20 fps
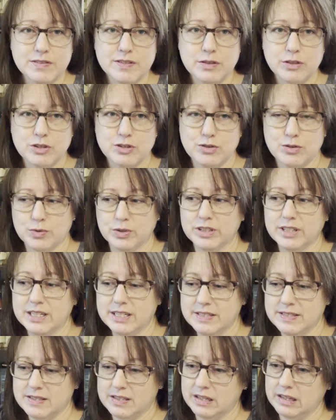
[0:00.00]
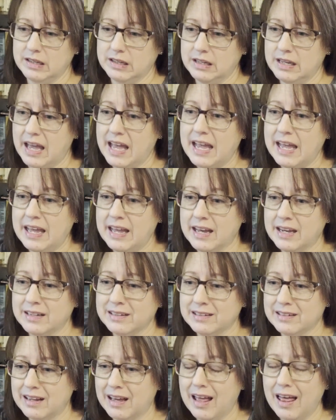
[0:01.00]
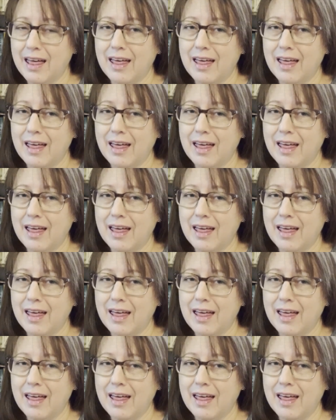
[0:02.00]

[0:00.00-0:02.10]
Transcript: in the Cerulean Sea and